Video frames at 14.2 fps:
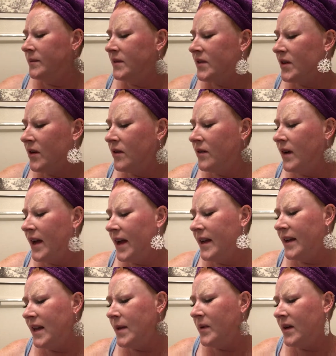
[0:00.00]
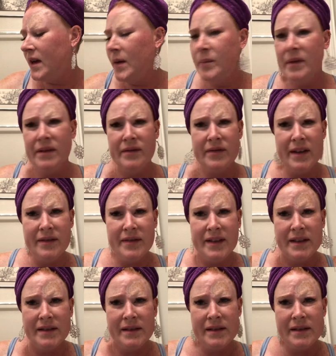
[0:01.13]
So I keep a couple of
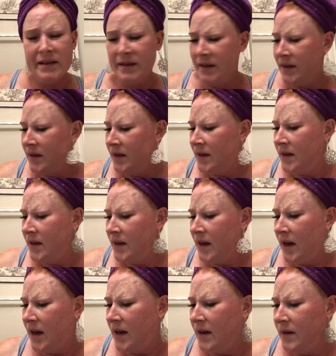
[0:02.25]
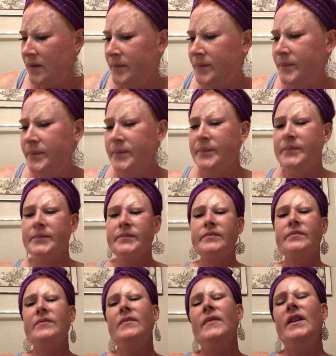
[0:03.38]
Fluffies. And
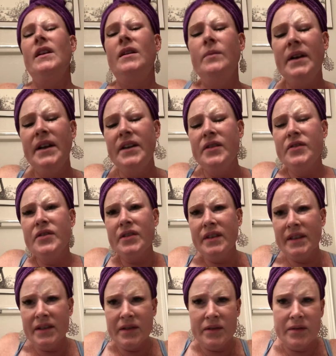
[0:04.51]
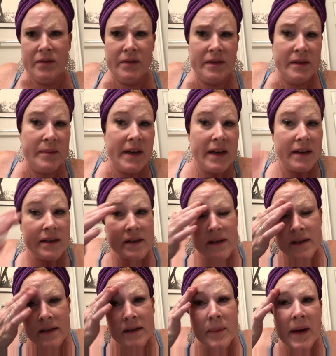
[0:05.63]
what I usually do is,
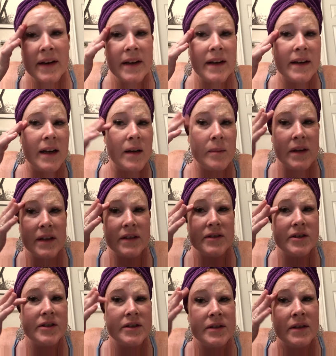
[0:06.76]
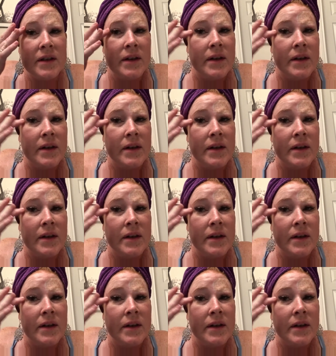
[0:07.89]
because depending on how much,